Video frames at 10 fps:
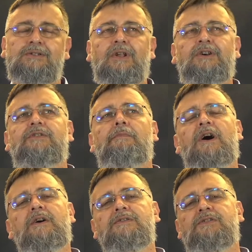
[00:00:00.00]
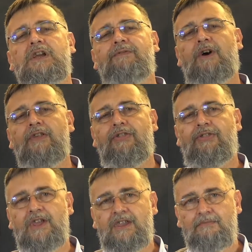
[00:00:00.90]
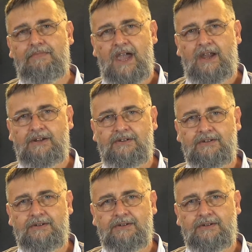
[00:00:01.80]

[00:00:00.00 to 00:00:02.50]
I suppose if I think about it,